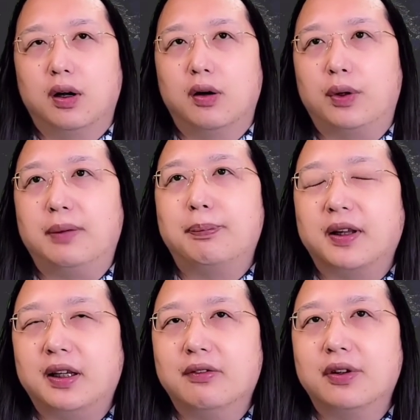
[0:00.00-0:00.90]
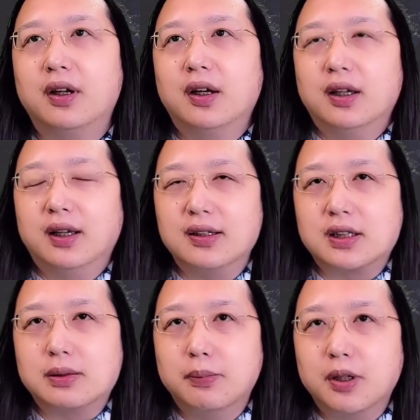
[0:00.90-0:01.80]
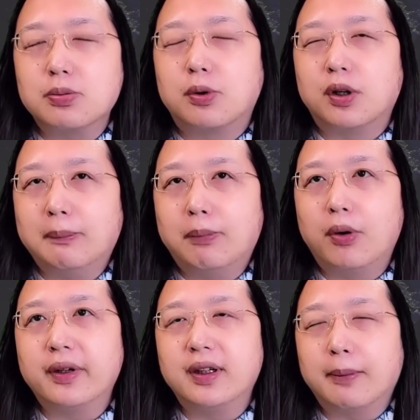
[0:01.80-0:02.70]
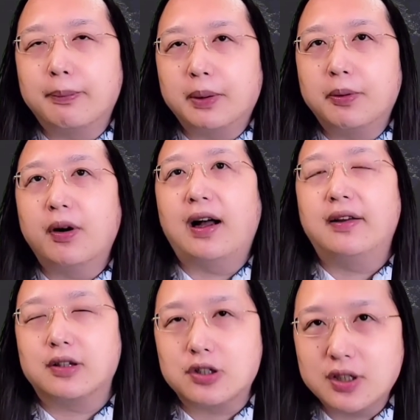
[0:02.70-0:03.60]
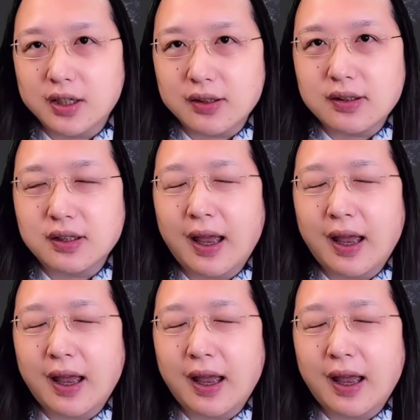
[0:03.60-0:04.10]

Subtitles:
we believe it's much more important that people understand